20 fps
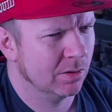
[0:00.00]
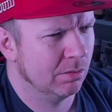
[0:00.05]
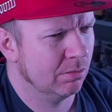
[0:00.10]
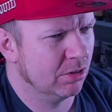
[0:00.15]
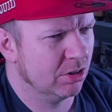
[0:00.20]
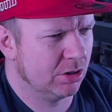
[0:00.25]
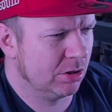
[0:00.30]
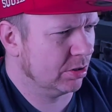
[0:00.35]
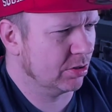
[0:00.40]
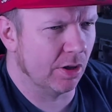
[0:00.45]

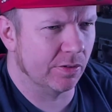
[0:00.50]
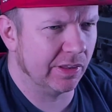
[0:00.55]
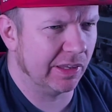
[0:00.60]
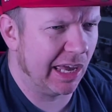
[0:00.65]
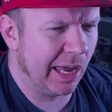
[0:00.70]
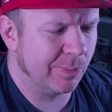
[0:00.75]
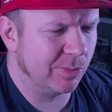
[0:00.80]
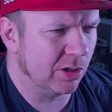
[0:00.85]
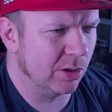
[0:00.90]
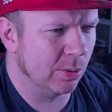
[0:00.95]
it's just not the
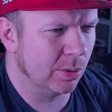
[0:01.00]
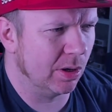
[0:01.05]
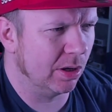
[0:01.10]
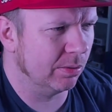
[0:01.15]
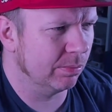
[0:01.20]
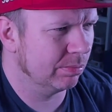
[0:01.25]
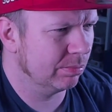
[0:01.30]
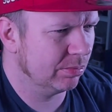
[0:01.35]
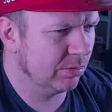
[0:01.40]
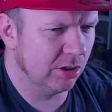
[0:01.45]
game to do it
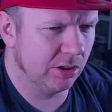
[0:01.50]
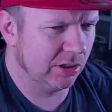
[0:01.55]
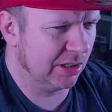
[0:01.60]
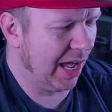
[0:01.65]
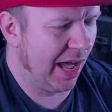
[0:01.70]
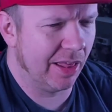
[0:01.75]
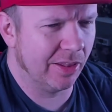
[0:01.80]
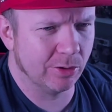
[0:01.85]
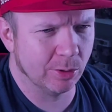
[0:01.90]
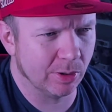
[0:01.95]
on. You
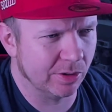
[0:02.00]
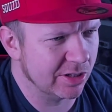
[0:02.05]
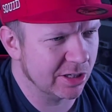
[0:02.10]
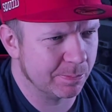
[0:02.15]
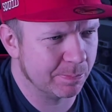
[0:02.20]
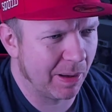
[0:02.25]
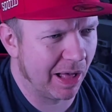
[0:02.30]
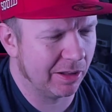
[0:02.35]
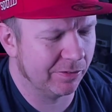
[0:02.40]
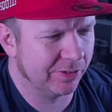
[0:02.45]
can't do it on this
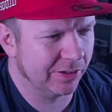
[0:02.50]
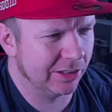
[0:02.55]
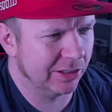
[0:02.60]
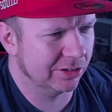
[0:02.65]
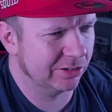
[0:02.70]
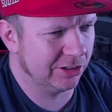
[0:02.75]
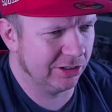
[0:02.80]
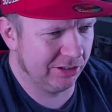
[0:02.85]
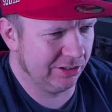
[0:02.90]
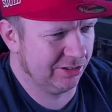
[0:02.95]

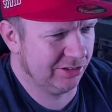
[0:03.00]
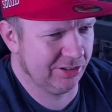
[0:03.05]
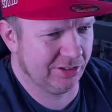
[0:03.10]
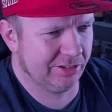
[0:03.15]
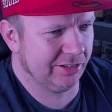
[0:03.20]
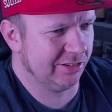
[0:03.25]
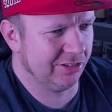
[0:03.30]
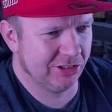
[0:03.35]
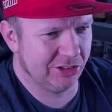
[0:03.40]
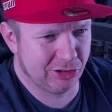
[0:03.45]
Battlefield. You
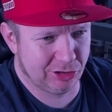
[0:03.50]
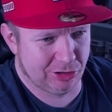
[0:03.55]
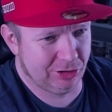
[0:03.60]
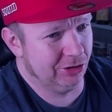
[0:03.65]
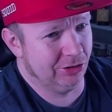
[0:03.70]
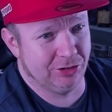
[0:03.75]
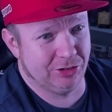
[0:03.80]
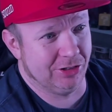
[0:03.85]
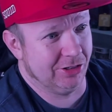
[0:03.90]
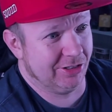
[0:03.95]

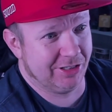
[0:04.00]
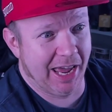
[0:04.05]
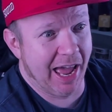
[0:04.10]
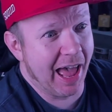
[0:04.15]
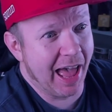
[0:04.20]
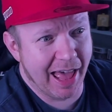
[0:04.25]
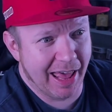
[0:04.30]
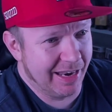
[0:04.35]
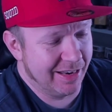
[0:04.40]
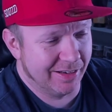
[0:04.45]
just
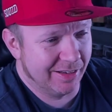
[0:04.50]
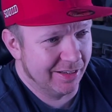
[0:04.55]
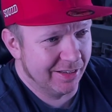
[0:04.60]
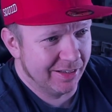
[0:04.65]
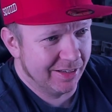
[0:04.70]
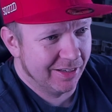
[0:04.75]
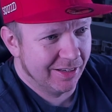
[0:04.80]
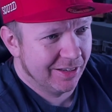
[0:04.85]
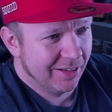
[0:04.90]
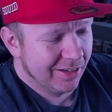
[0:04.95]
can't.
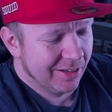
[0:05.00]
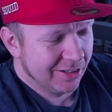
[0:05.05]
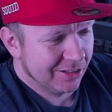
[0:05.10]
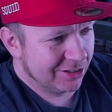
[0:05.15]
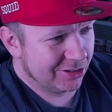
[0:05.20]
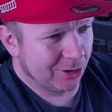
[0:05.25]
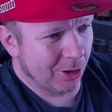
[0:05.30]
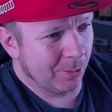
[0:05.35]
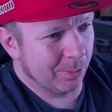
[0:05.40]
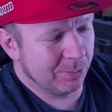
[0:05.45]

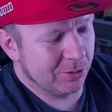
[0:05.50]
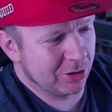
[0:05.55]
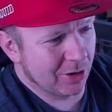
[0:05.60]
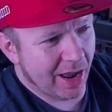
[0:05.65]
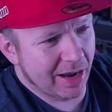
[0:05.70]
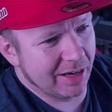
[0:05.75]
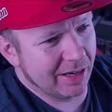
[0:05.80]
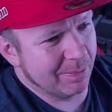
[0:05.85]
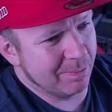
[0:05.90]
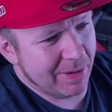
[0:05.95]
Stop
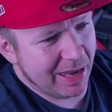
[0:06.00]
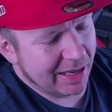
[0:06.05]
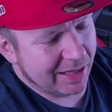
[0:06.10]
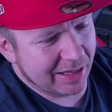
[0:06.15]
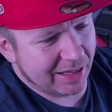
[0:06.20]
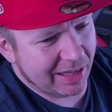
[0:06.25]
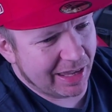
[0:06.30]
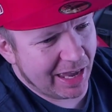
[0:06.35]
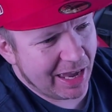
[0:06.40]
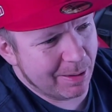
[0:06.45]
trying to make a
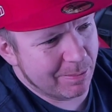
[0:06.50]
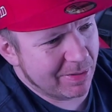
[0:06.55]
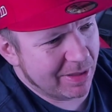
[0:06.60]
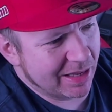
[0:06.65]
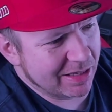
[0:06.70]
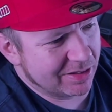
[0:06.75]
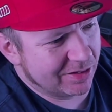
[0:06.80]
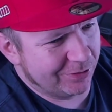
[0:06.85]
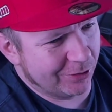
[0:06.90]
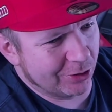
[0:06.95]
game
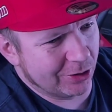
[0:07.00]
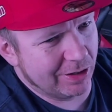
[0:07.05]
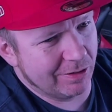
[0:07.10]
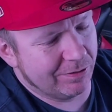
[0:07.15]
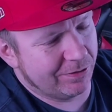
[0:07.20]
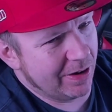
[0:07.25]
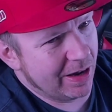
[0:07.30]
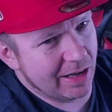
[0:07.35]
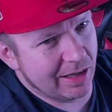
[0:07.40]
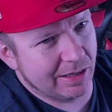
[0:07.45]
that's fucking
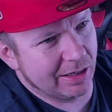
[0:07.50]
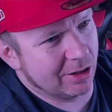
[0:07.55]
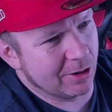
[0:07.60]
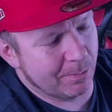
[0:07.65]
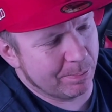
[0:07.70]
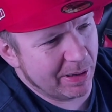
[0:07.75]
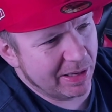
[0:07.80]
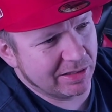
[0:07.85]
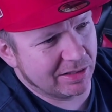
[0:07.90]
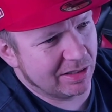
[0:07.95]
failing
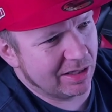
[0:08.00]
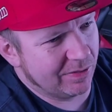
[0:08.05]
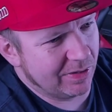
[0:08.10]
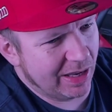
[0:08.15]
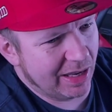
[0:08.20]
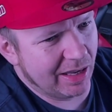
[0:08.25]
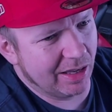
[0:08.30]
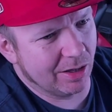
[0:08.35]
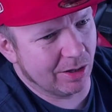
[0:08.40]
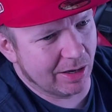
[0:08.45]
competitive. It
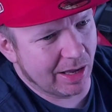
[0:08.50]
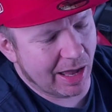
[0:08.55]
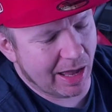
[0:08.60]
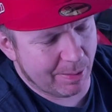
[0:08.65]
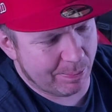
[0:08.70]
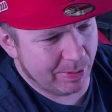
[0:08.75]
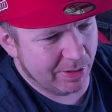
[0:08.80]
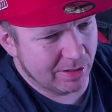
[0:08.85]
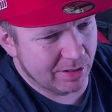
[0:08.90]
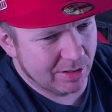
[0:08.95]
ain't gonna
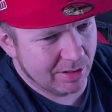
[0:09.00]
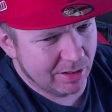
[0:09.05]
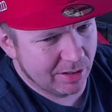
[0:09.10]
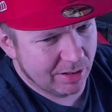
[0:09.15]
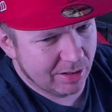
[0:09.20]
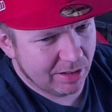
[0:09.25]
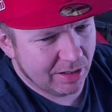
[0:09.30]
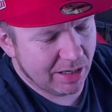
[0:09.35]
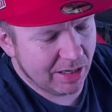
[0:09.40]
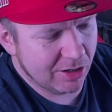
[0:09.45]
happen.
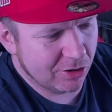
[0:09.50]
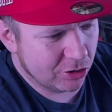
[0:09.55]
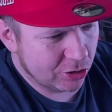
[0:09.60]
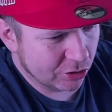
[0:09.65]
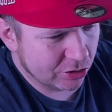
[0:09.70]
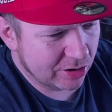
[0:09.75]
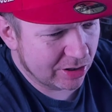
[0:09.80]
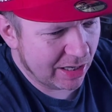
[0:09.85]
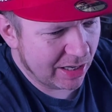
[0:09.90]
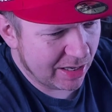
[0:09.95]
It
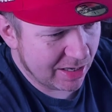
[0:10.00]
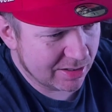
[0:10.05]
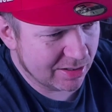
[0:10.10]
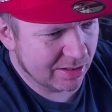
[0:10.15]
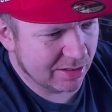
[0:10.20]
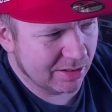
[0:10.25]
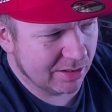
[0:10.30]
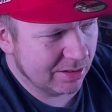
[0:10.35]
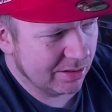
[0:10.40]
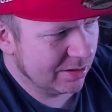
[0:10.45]
just isn't.